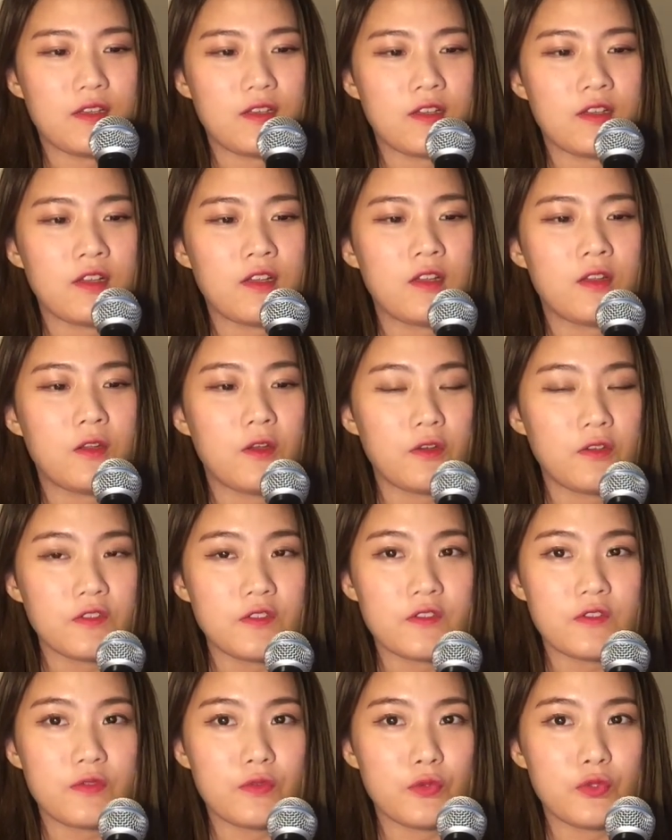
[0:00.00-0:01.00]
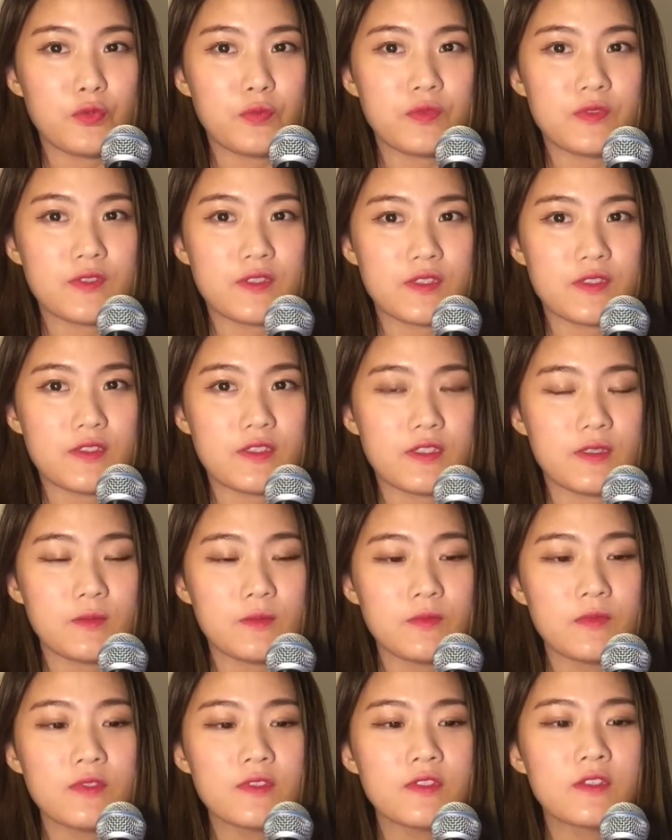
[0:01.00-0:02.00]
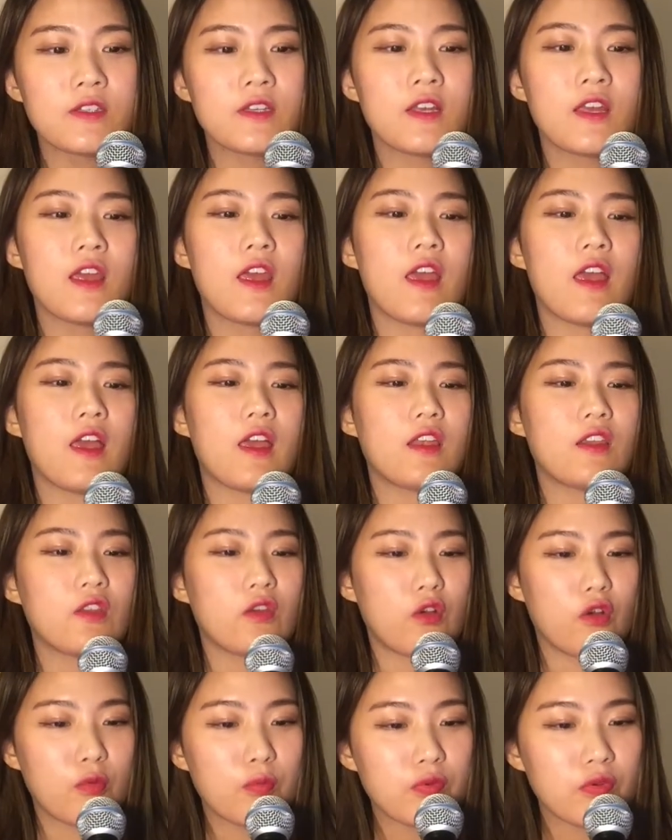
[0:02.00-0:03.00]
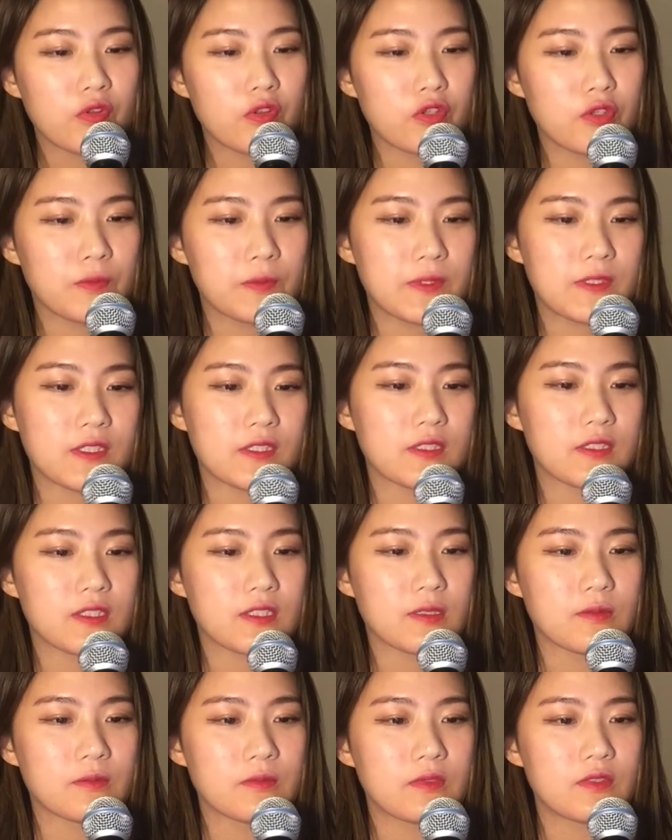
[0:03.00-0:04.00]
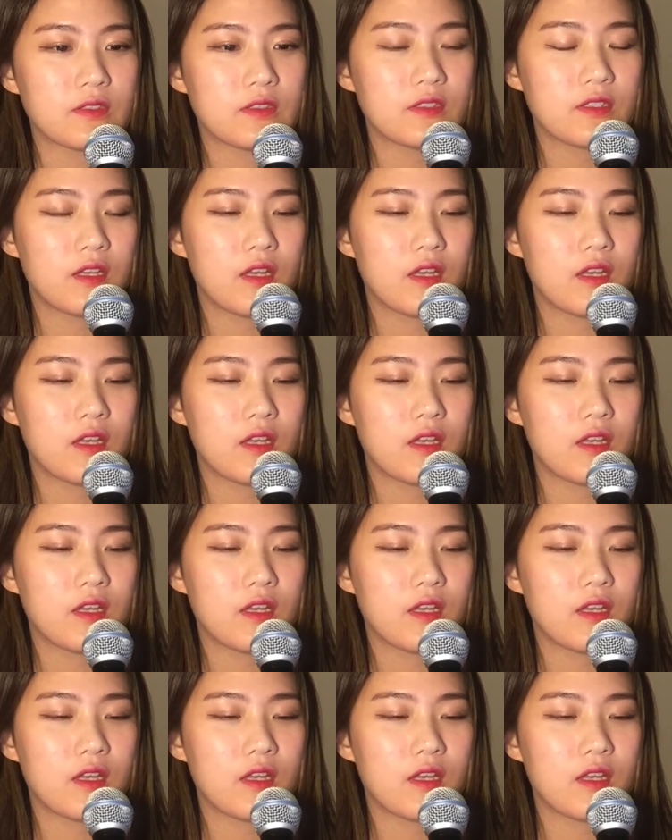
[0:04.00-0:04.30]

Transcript: Closed loop systems and open loop systems.